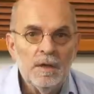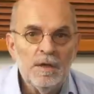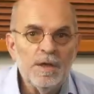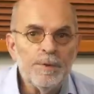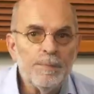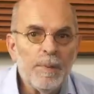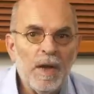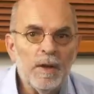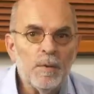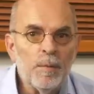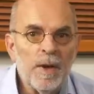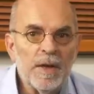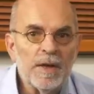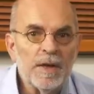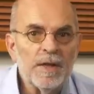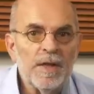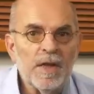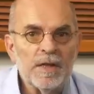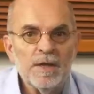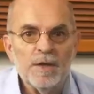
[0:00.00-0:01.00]
Despite
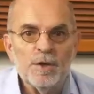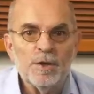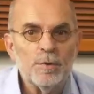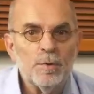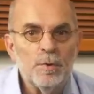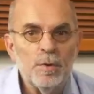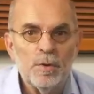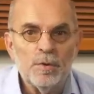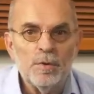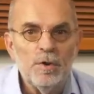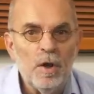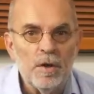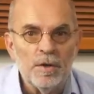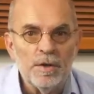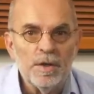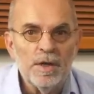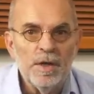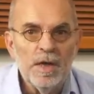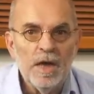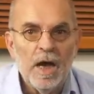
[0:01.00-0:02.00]
whether that is true or
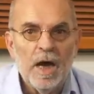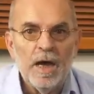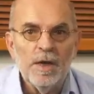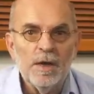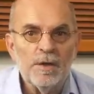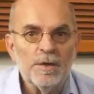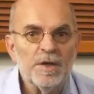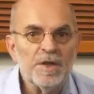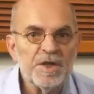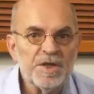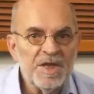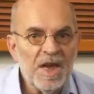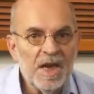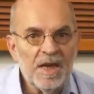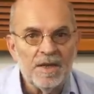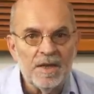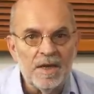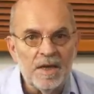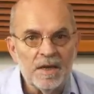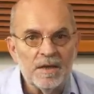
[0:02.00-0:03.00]
not, I
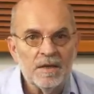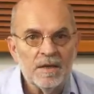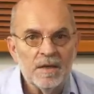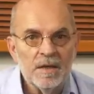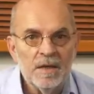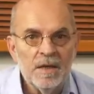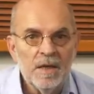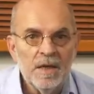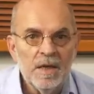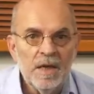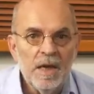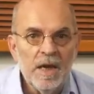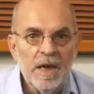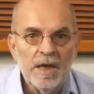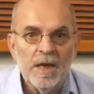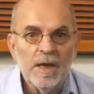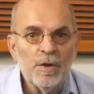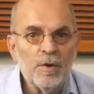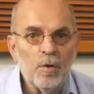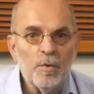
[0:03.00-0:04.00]
understand that.
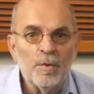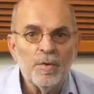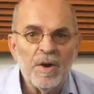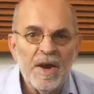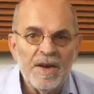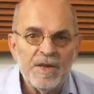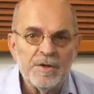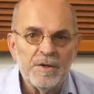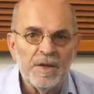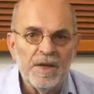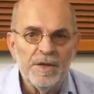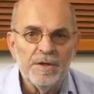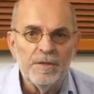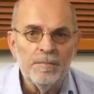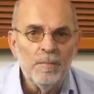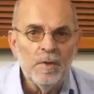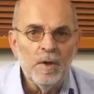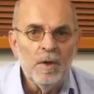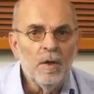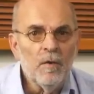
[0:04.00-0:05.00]
And I congratulate
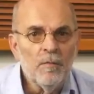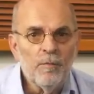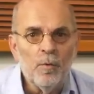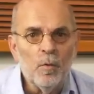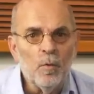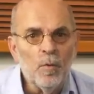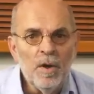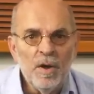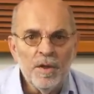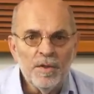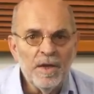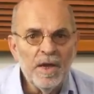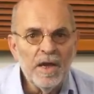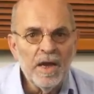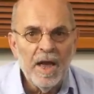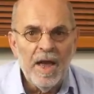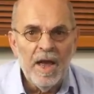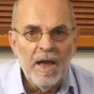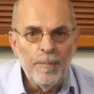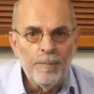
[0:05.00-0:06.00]
them, for they
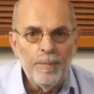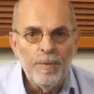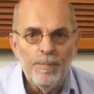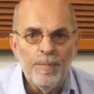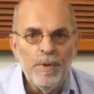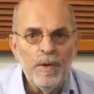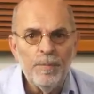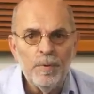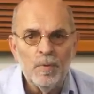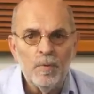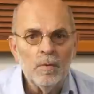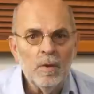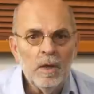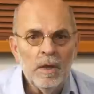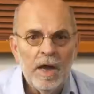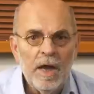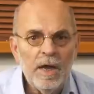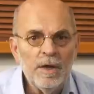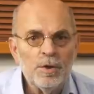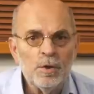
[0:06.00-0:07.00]
are happy people
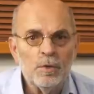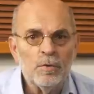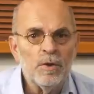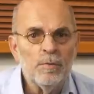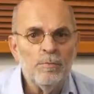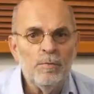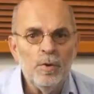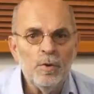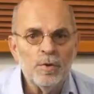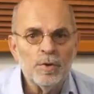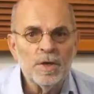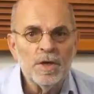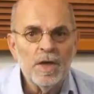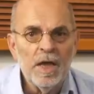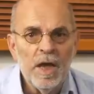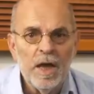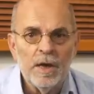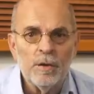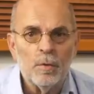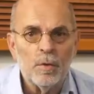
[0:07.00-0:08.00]
enjoying music
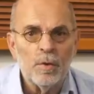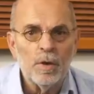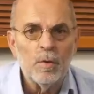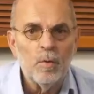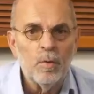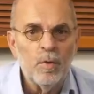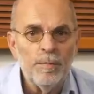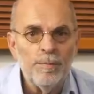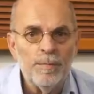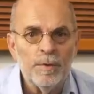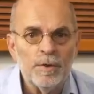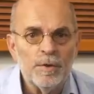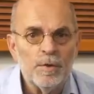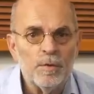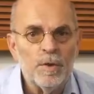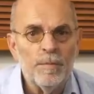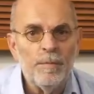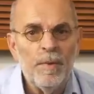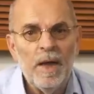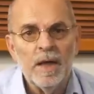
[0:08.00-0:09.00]
and or equipment
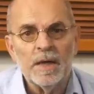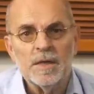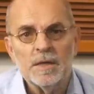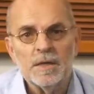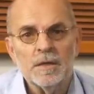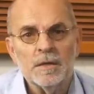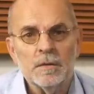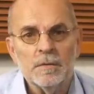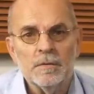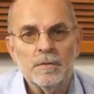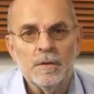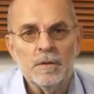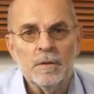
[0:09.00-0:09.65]
to the max.